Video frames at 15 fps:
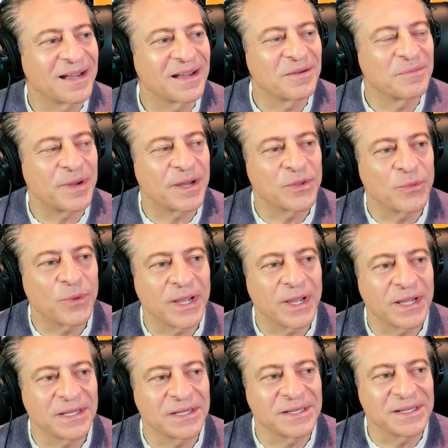By the
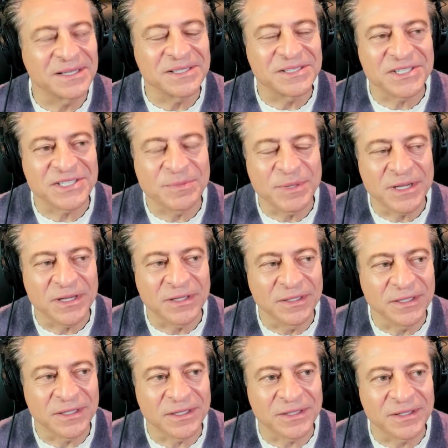way, just to be
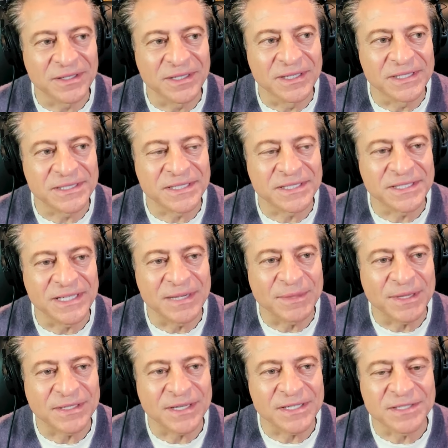clear, it's the team
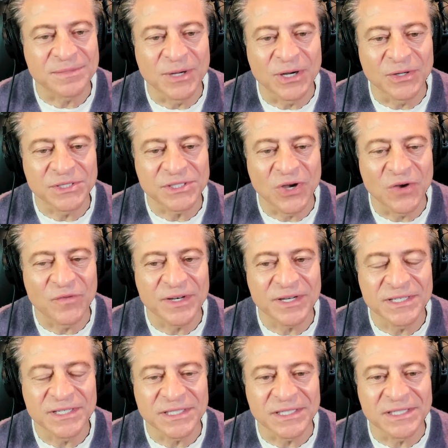that does the most. So if it
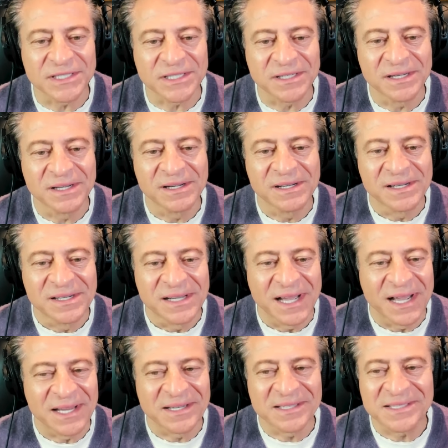is easy
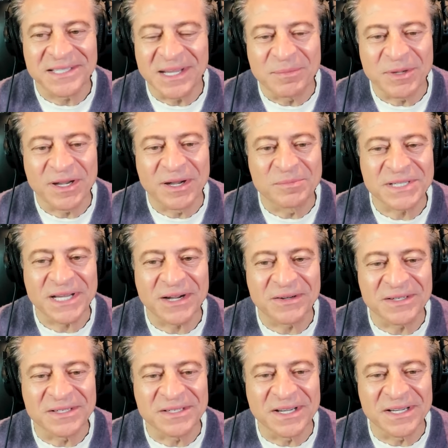and a team comes out
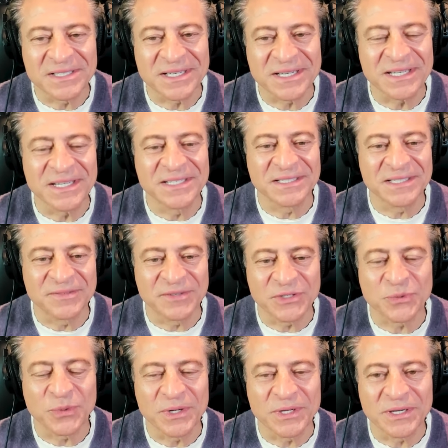and does it easily for
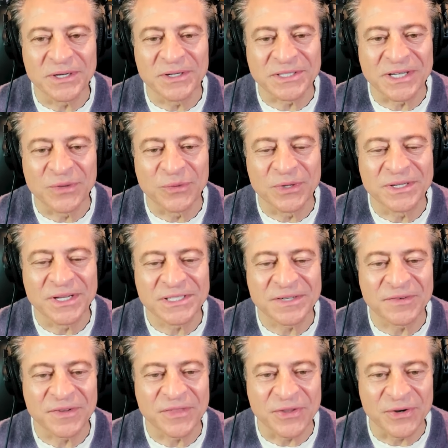20 years, another one does it
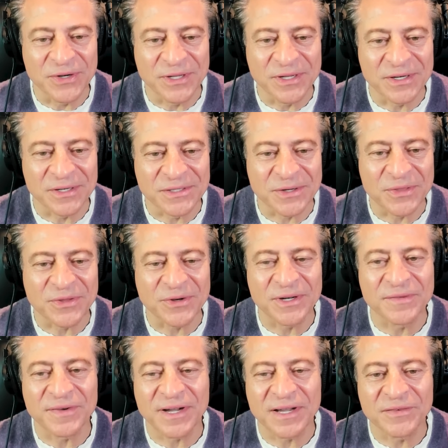for 30 years or
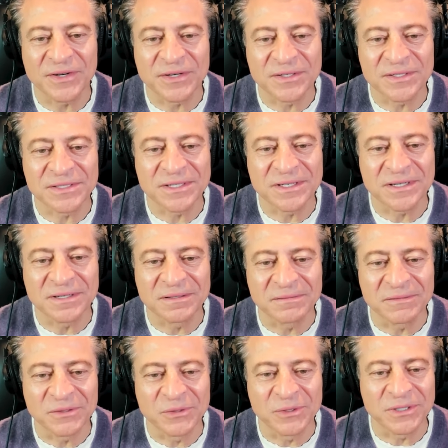35 years,
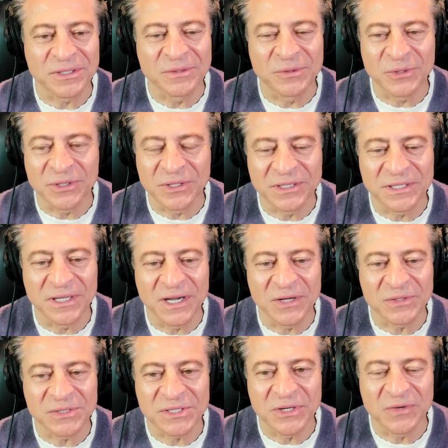we're good to
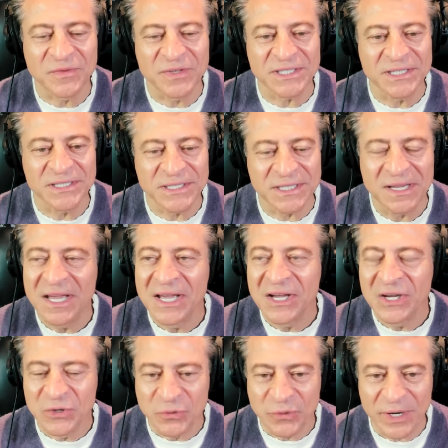go. So if it's easy,
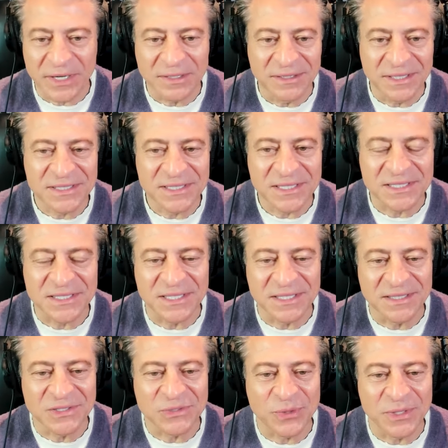great. Let's
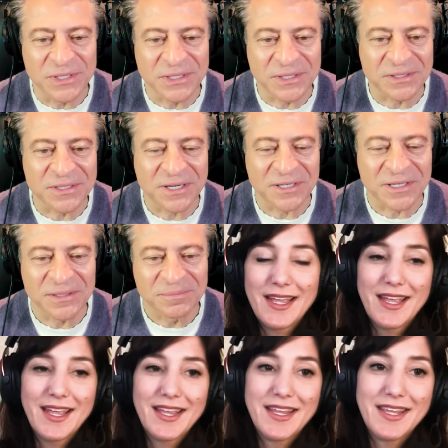exceed the 20-year target.
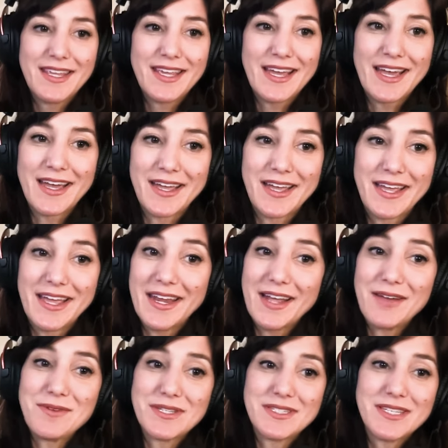Yeah.
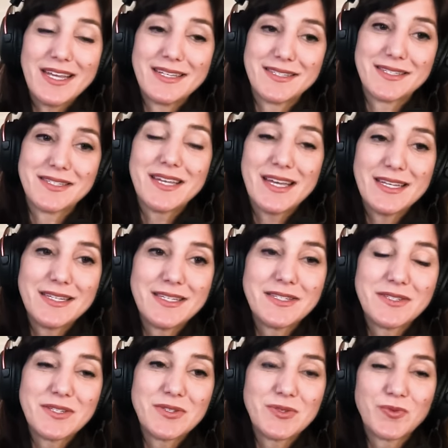And I would say as a
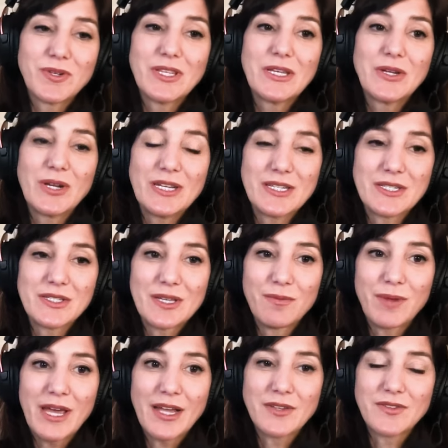scientist, it's really great to
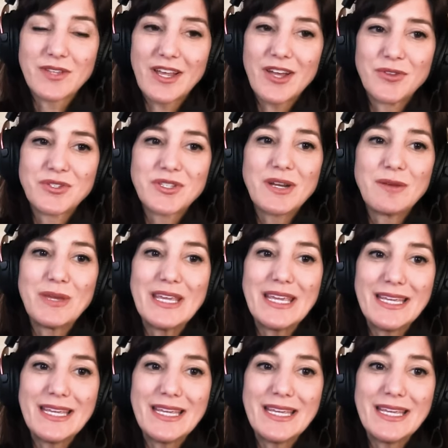sit back and say, oh, this is going to be